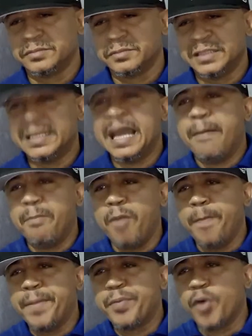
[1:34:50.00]
There are
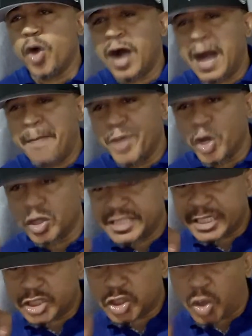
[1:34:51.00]
more people unhappy on
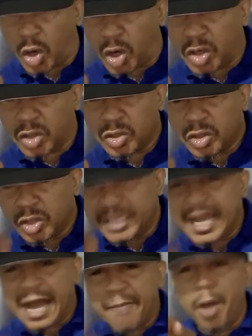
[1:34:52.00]
TikTok.
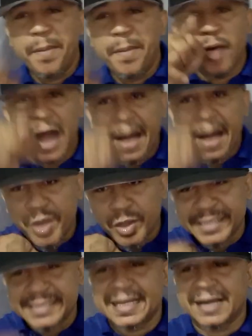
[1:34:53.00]
There are more people happy on
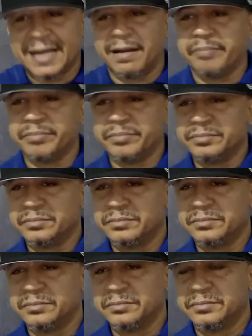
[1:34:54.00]
Instagram.
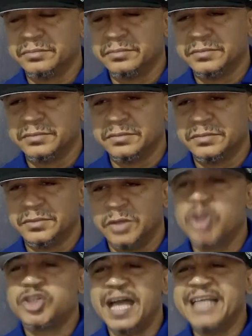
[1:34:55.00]

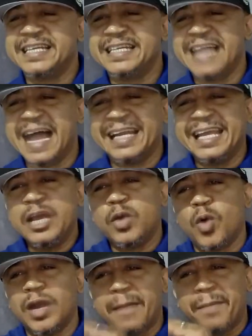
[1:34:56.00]
Or should I say there are an
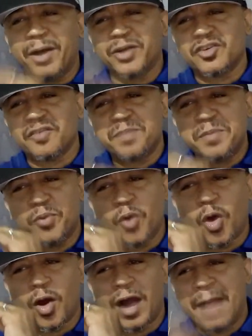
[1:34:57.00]
equal amount of
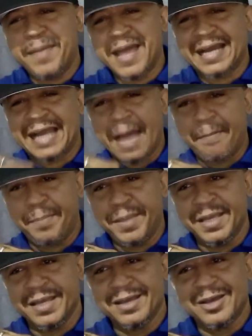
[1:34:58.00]
people unhappy and
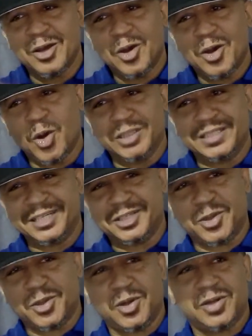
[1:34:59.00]
happy on TikTok.